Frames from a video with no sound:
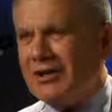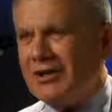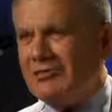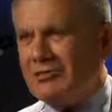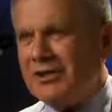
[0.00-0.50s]

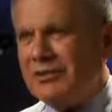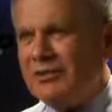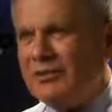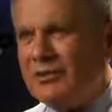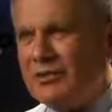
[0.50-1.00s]
and medical
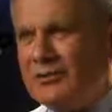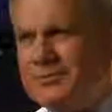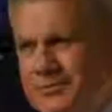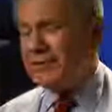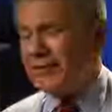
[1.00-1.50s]
school.
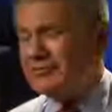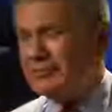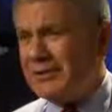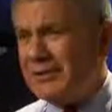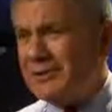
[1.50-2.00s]

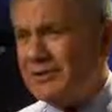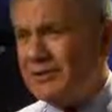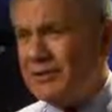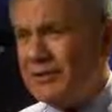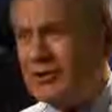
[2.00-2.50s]
After medical
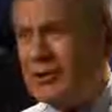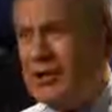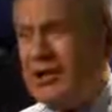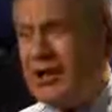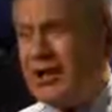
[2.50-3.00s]
school,
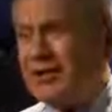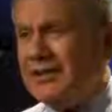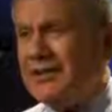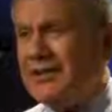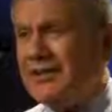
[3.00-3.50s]
I
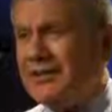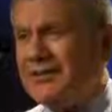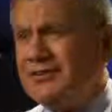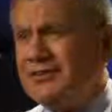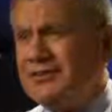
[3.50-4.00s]

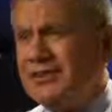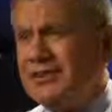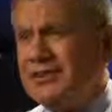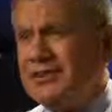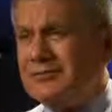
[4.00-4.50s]
interned
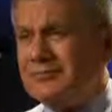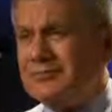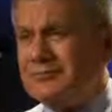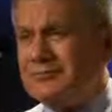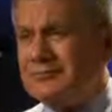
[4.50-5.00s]

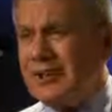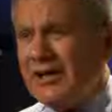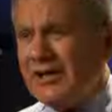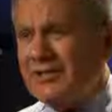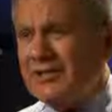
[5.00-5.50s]

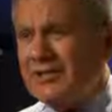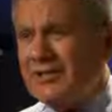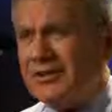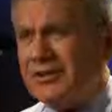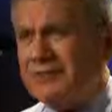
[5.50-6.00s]
at
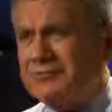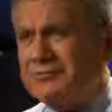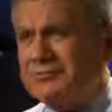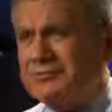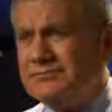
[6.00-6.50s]

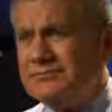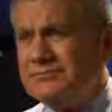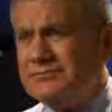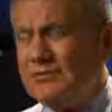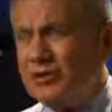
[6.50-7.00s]

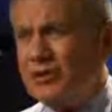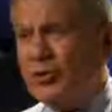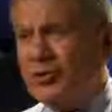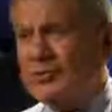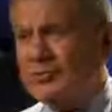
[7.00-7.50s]
New
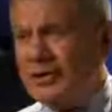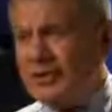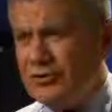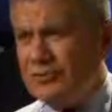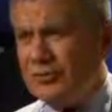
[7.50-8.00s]
York,
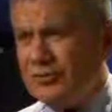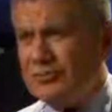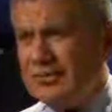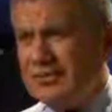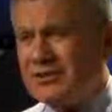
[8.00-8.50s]
Beth Israel
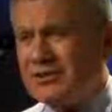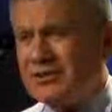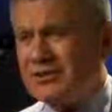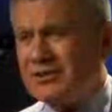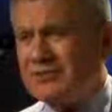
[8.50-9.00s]
Medical
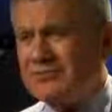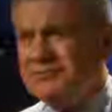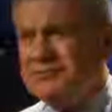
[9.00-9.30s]
Center,